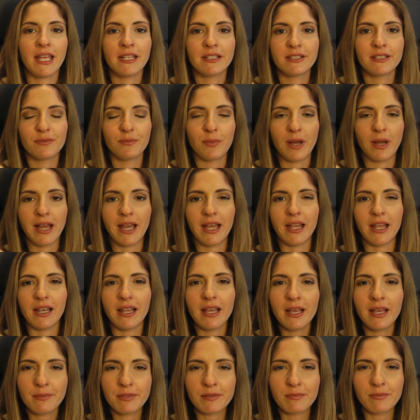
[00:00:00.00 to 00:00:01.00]
to my
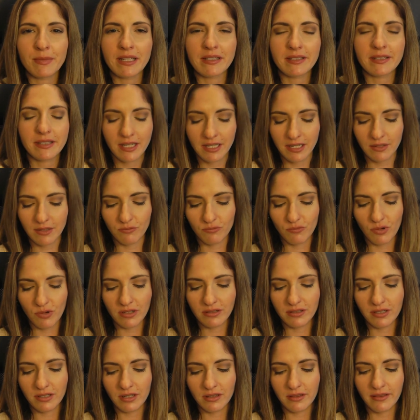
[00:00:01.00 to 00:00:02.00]
lips my skin and
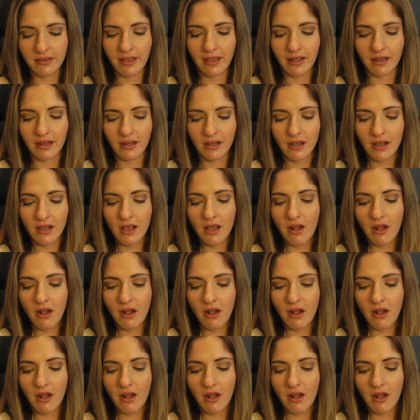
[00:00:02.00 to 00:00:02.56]
whatnot than